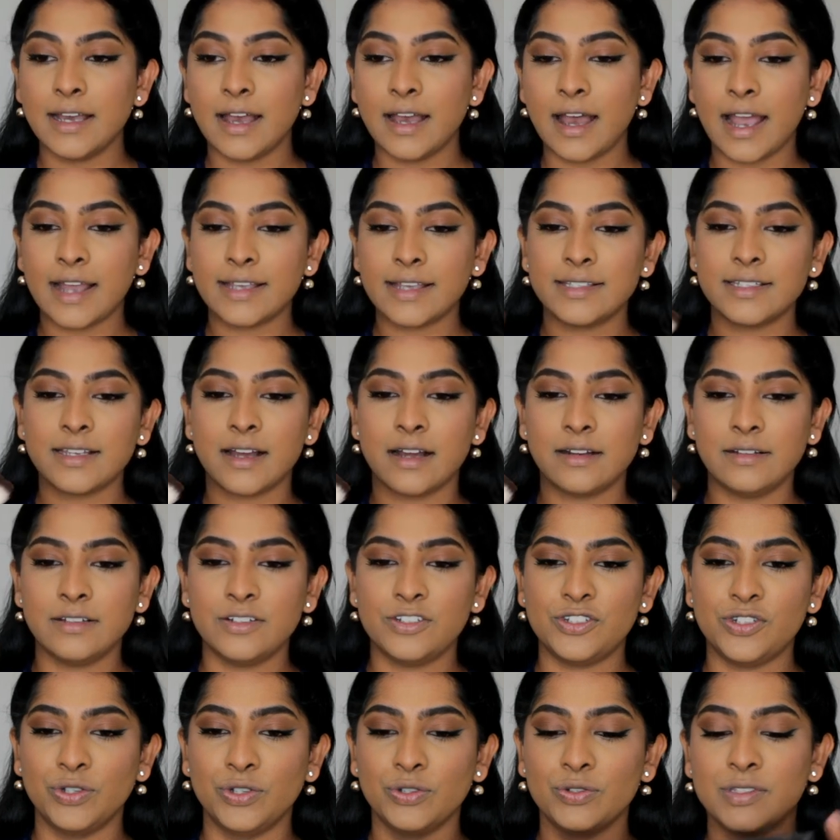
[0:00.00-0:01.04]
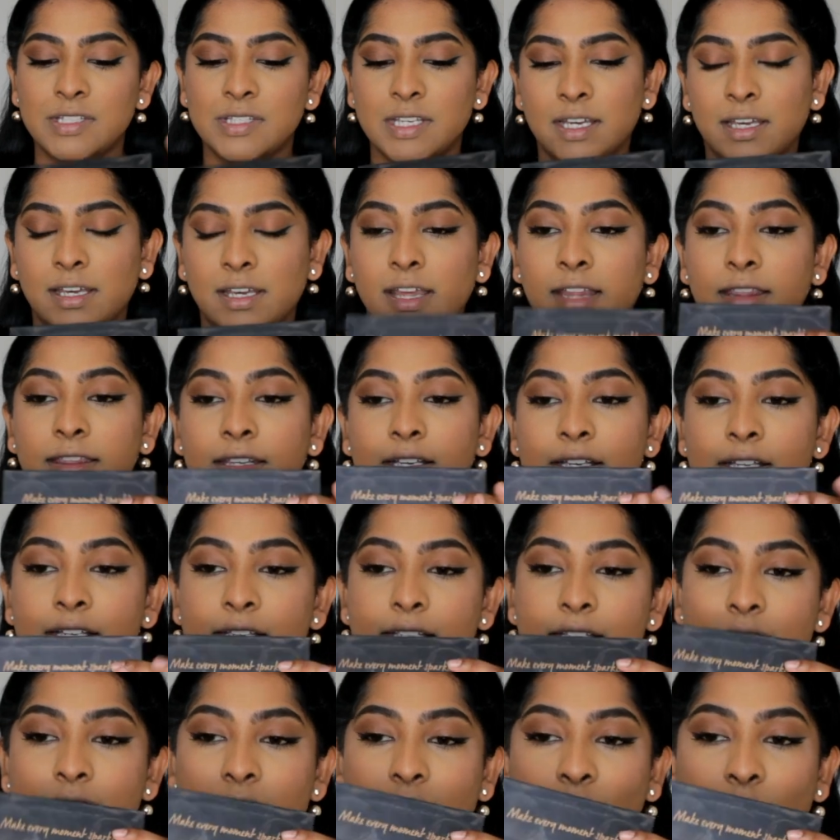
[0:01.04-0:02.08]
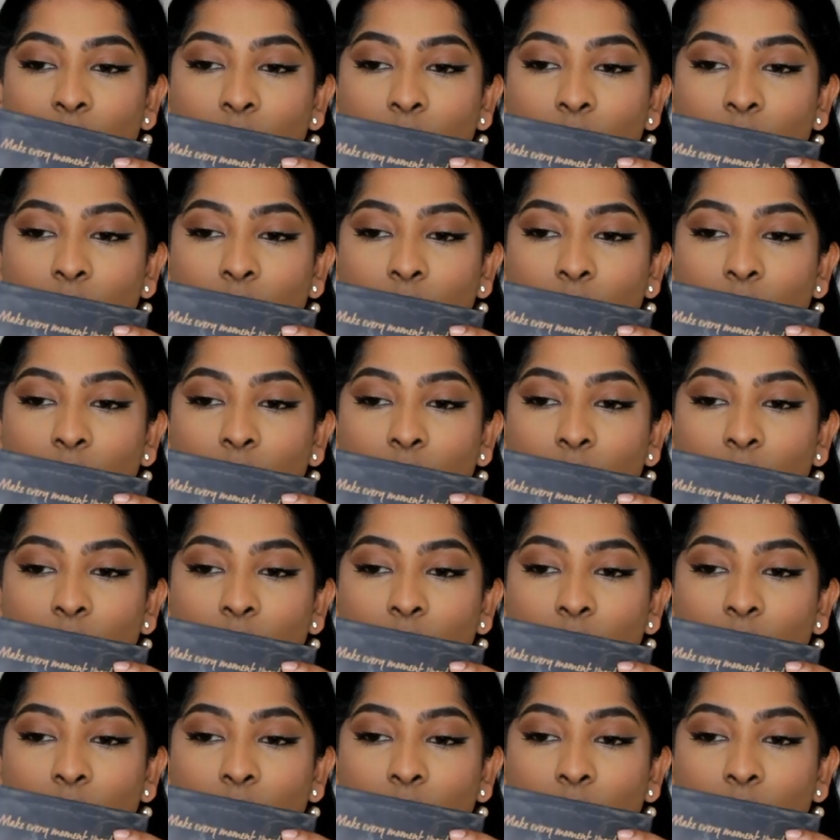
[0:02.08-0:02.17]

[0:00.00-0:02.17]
I started using this